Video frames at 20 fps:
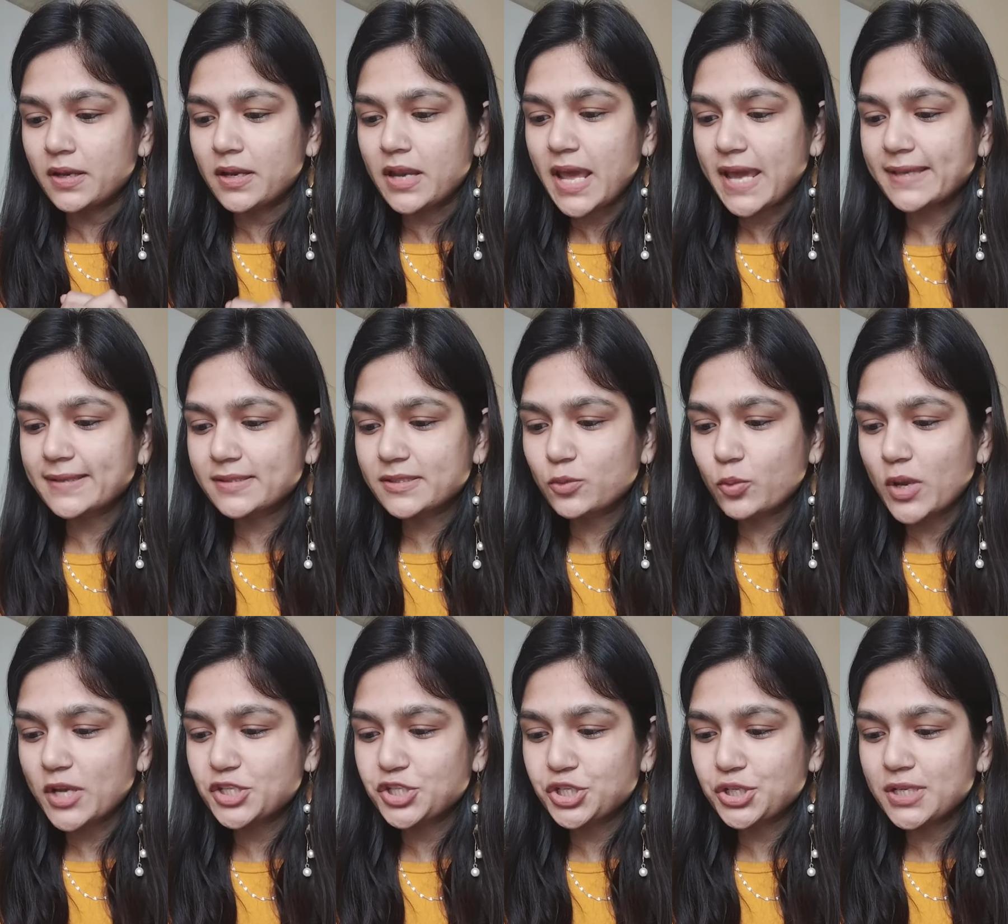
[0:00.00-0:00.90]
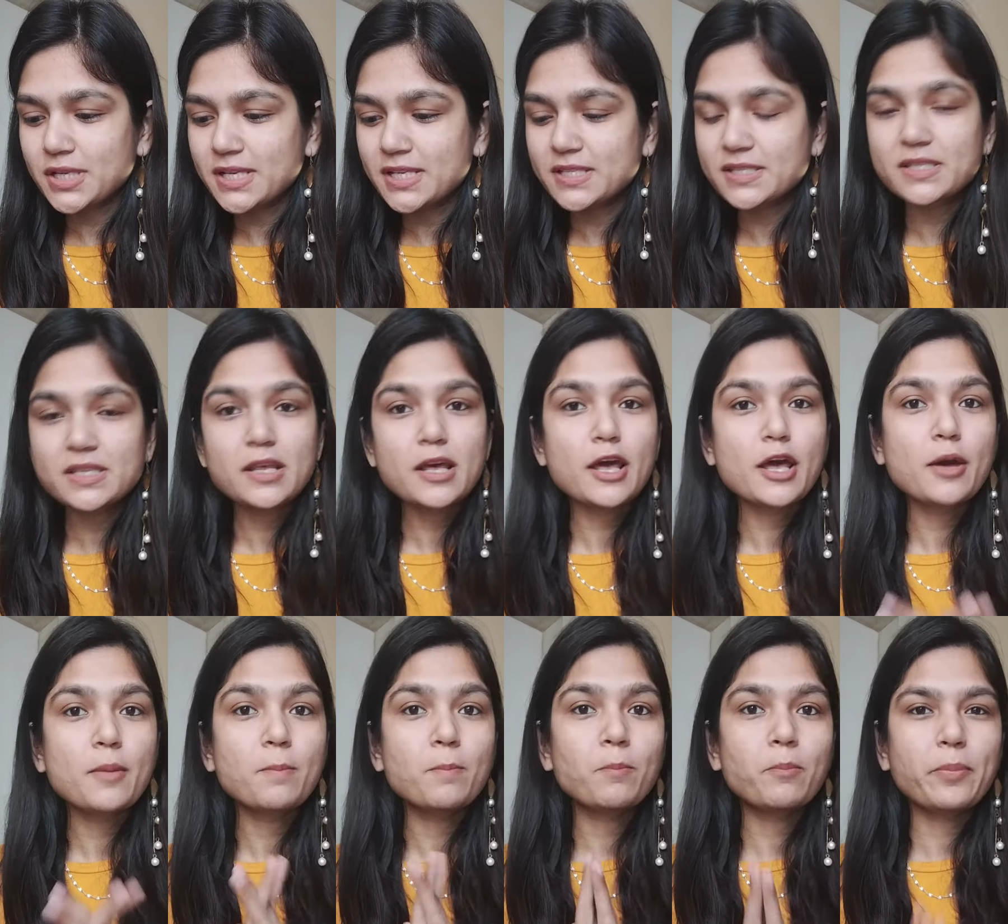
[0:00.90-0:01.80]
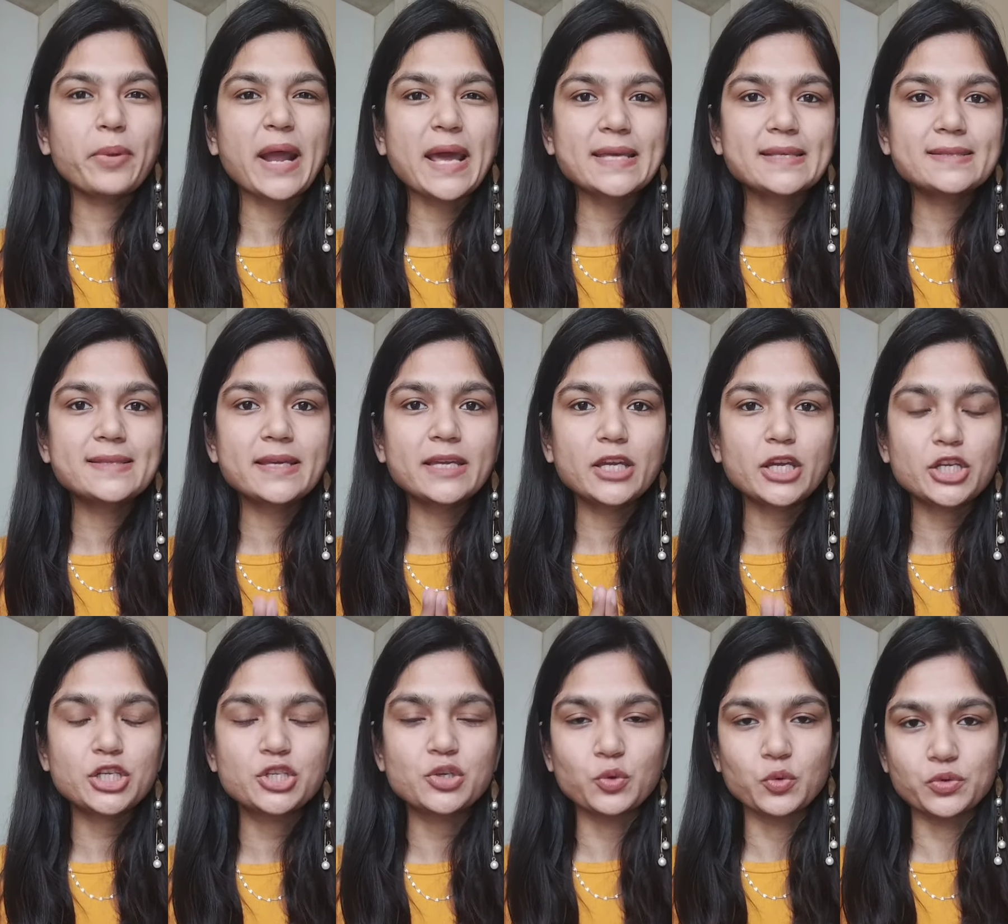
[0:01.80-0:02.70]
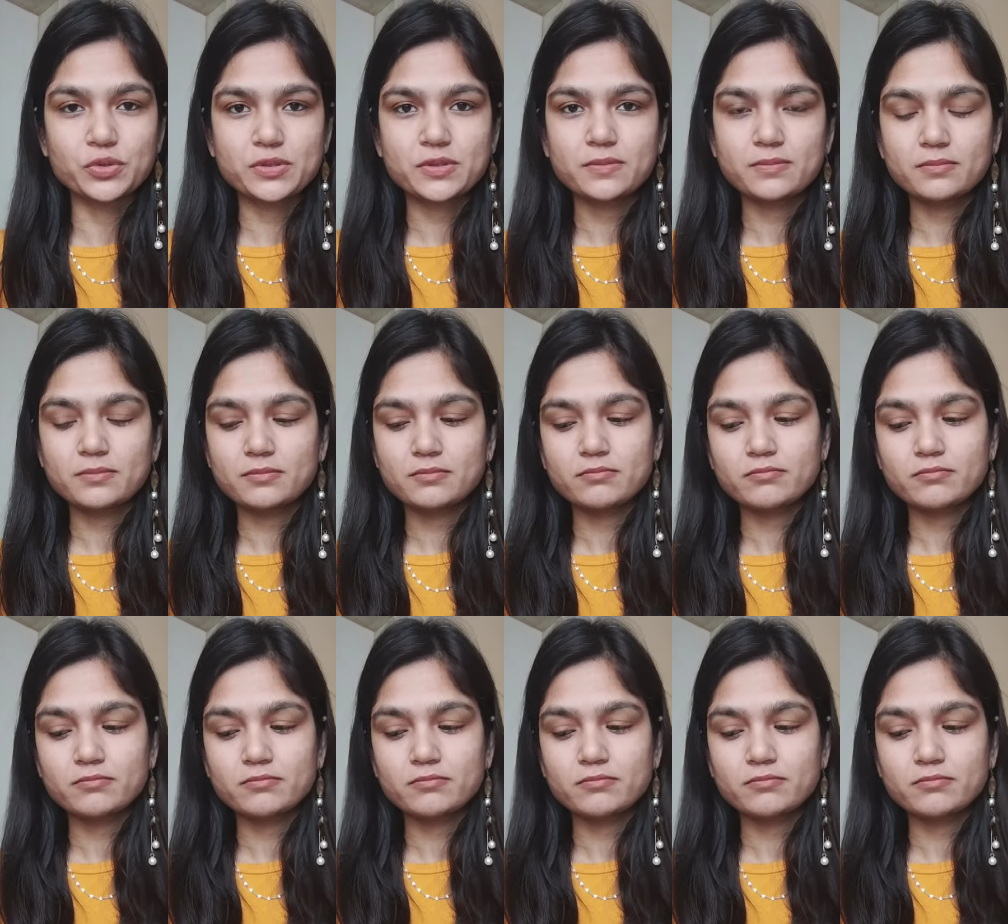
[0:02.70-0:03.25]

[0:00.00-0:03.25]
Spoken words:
Next question is pricing issues.